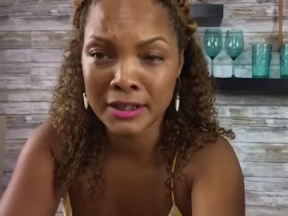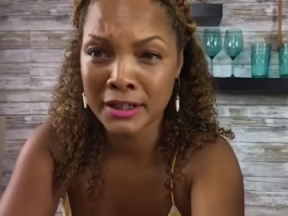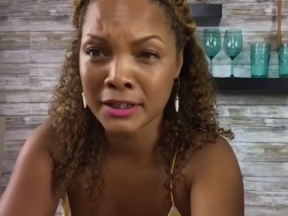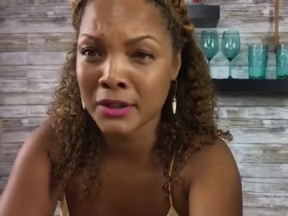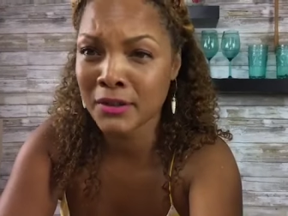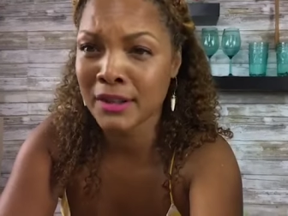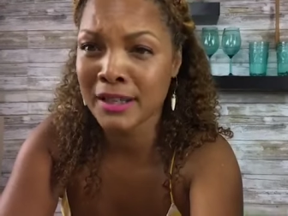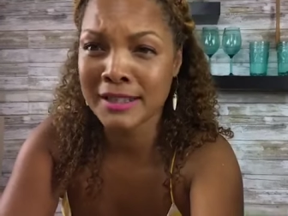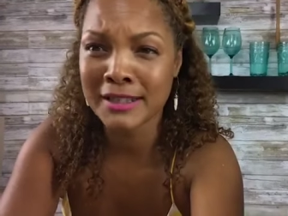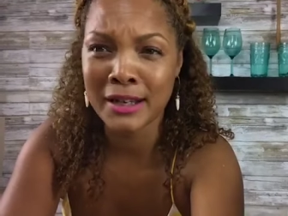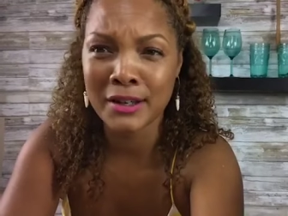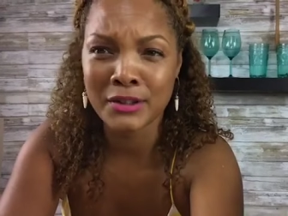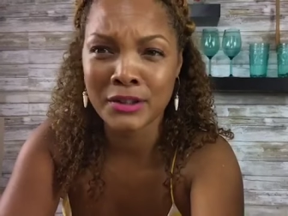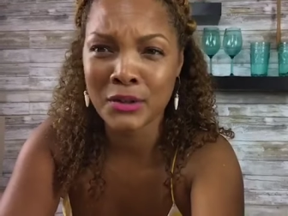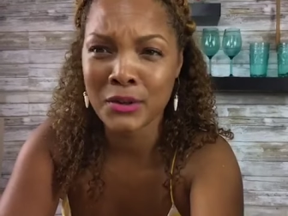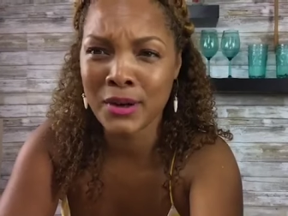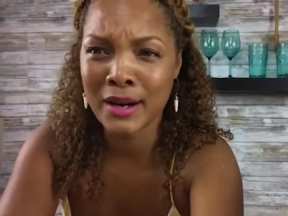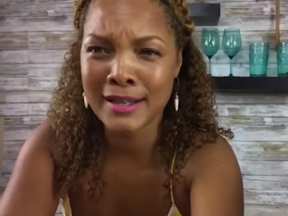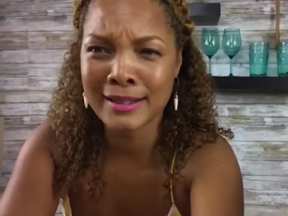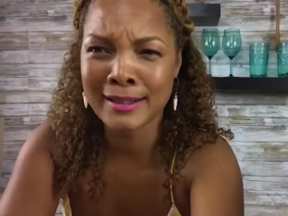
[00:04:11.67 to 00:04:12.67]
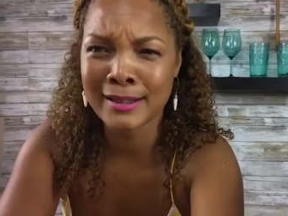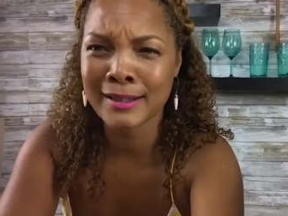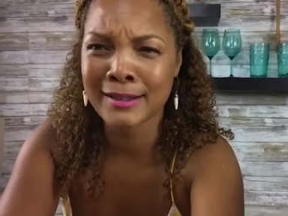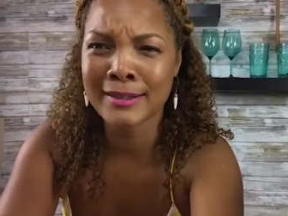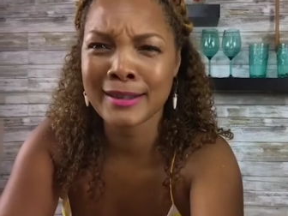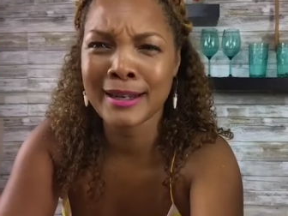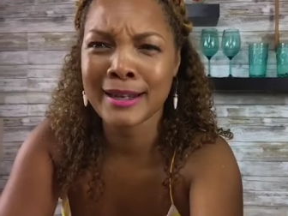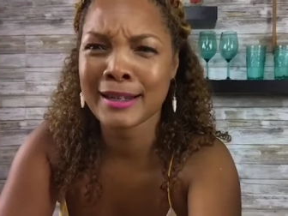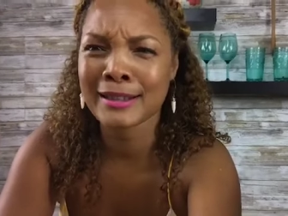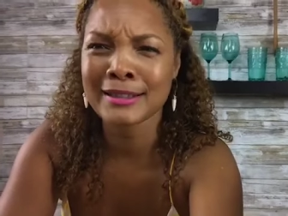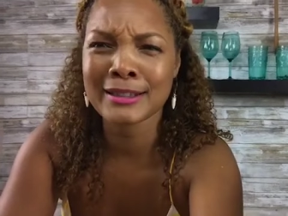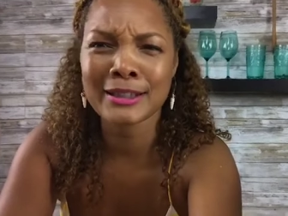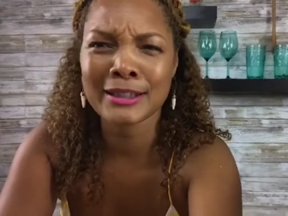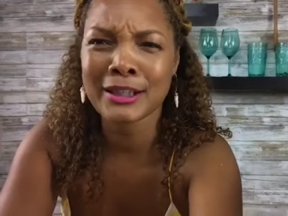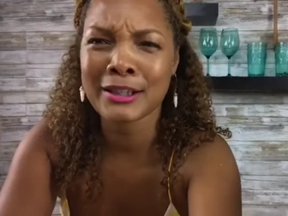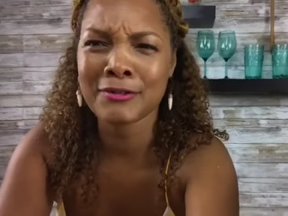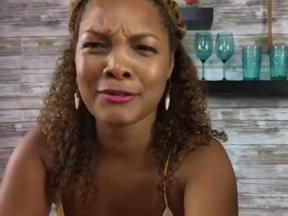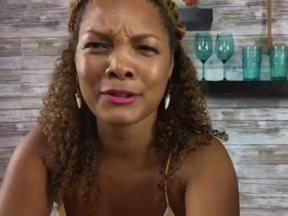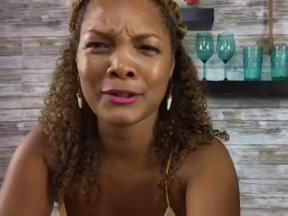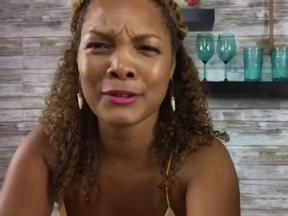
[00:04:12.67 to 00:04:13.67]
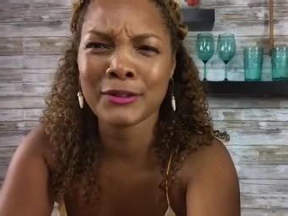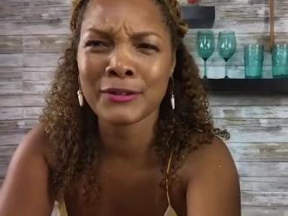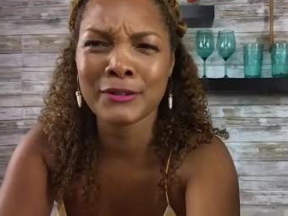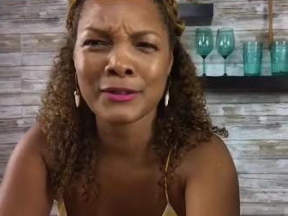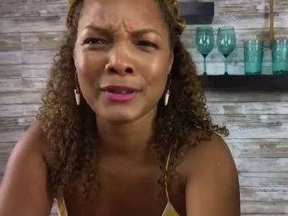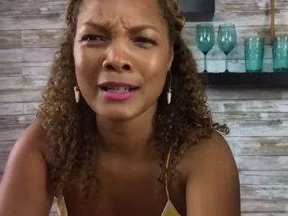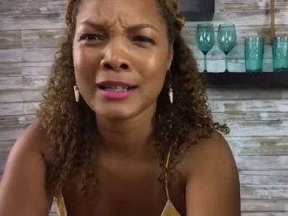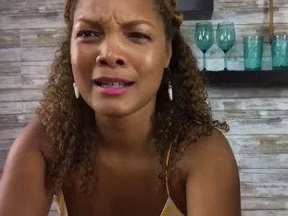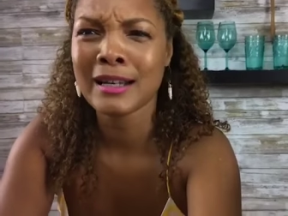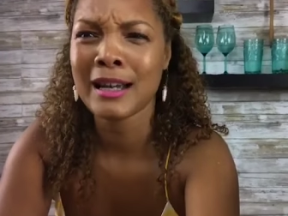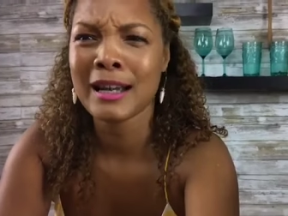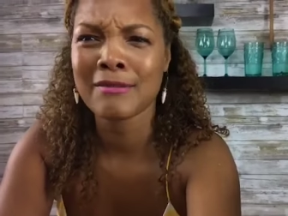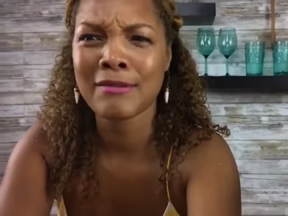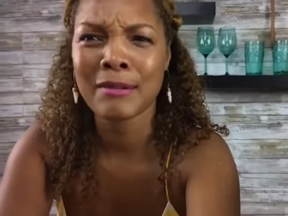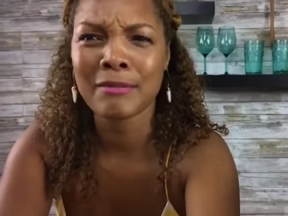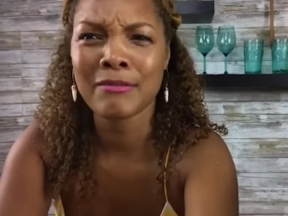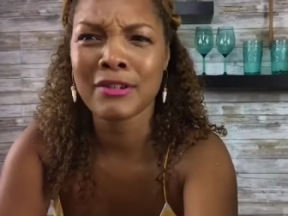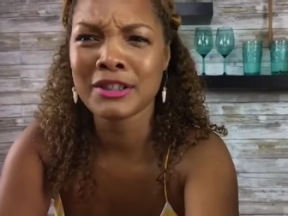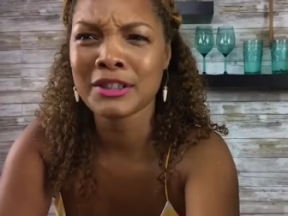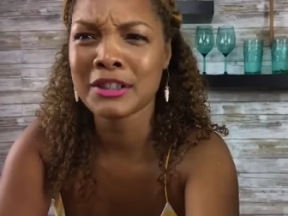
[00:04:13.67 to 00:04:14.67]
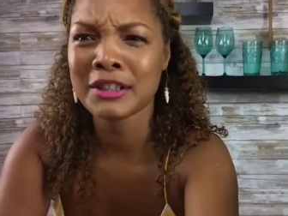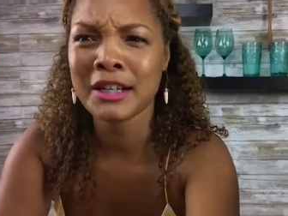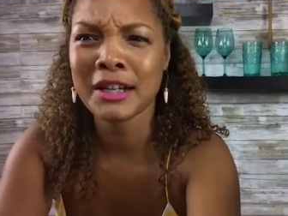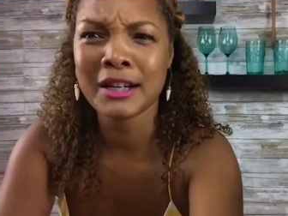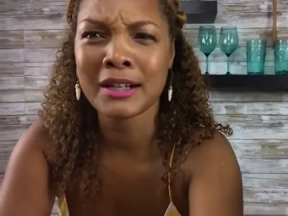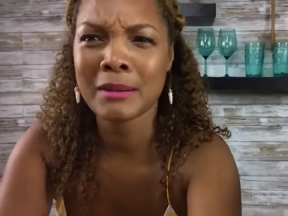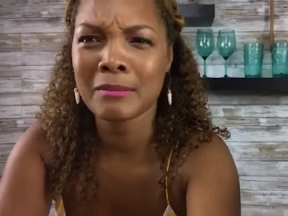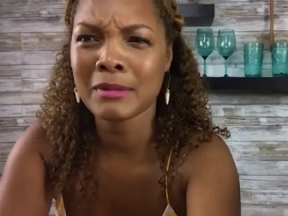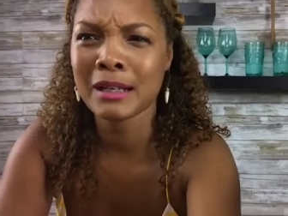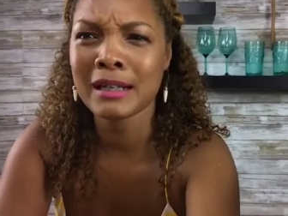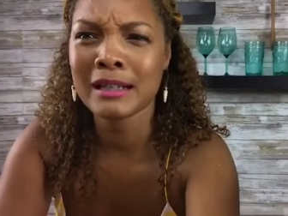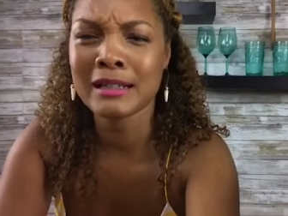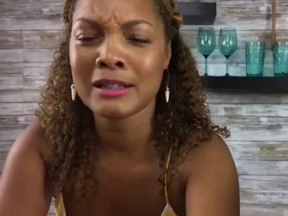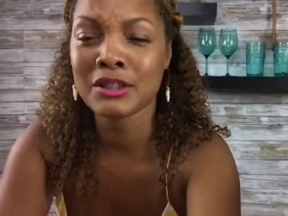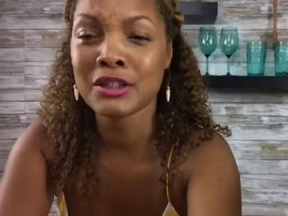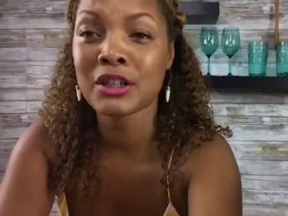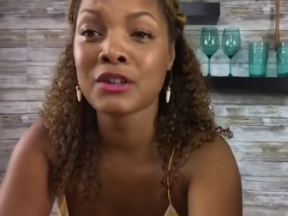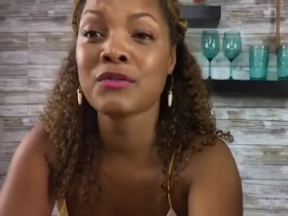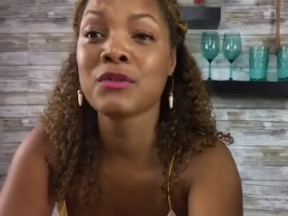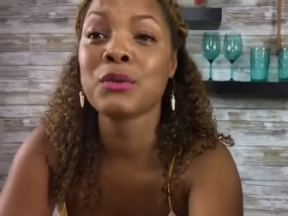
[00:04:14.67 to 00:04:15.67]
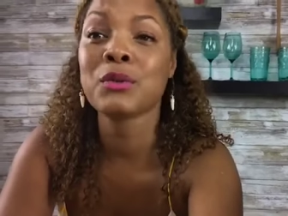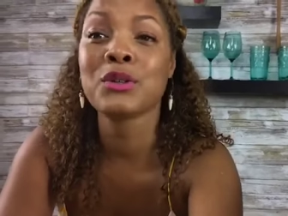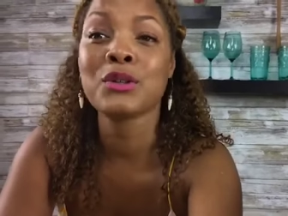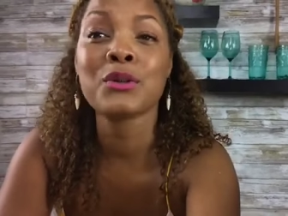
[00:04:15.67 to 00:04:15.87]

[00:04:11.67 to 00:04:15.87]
I know that sounds crazy. You're thinking junk food. If I'm vegetarian, I'm not eating junk food.